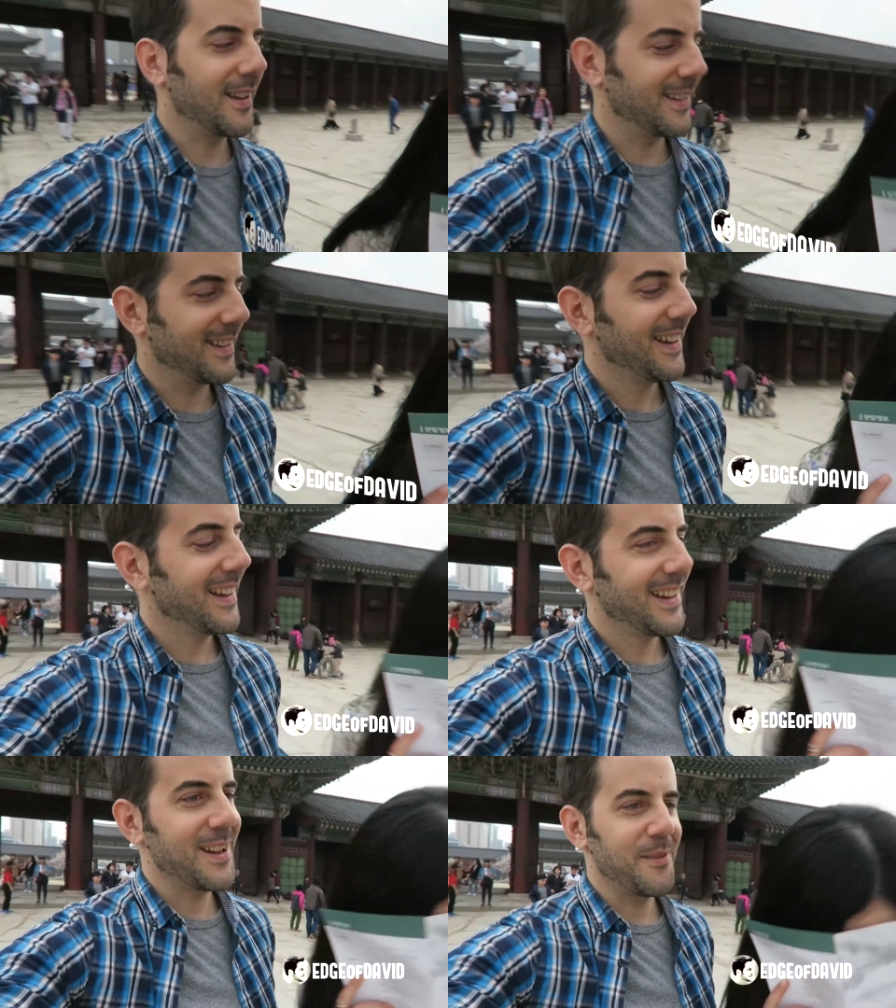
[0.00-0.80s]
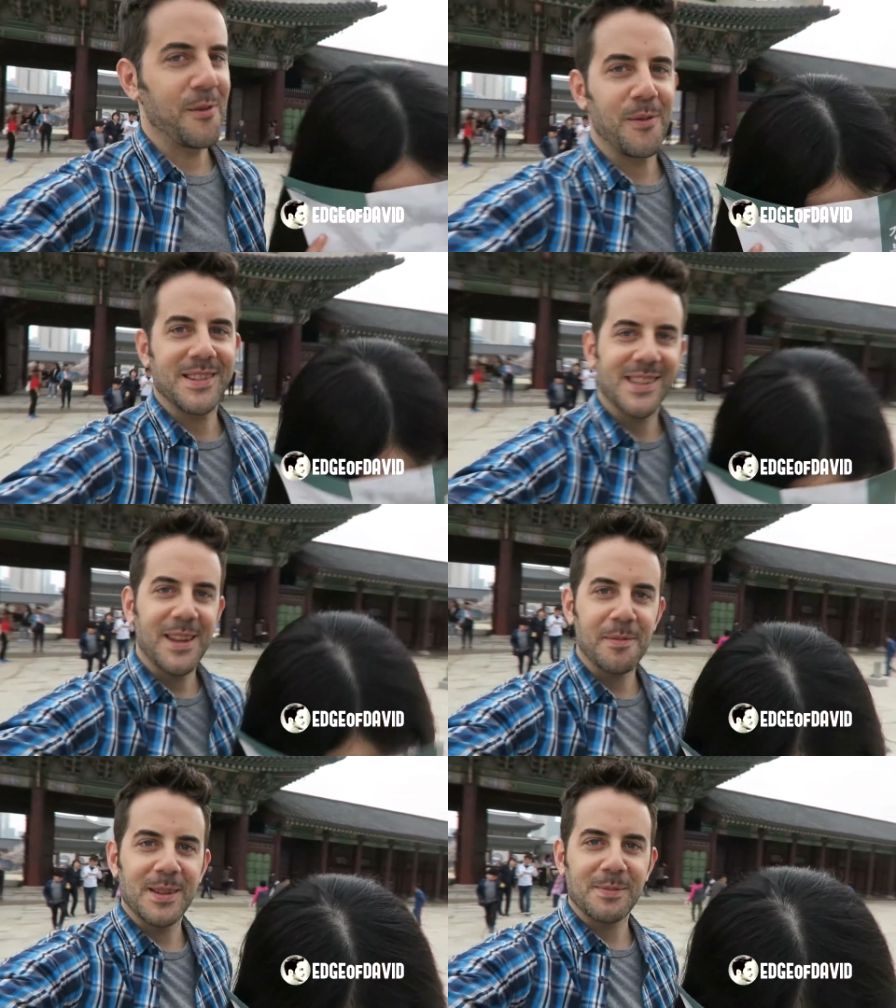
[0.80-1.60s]
What's the
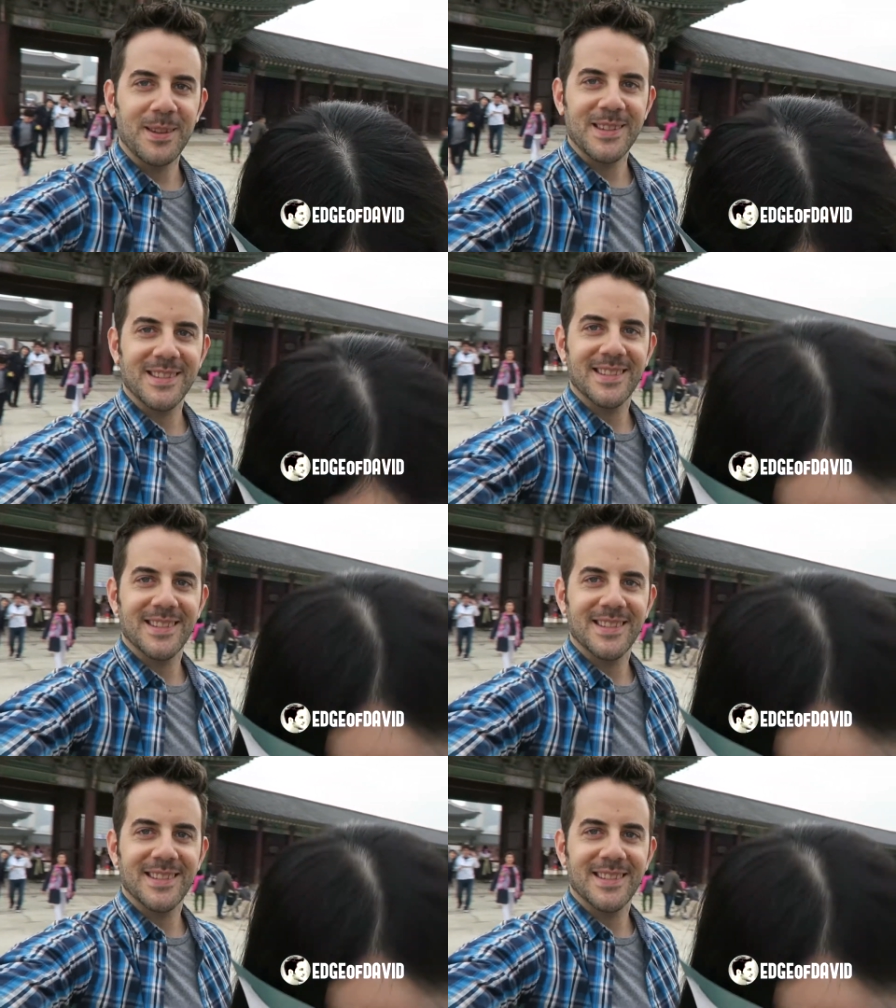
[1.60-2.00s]
name of this place?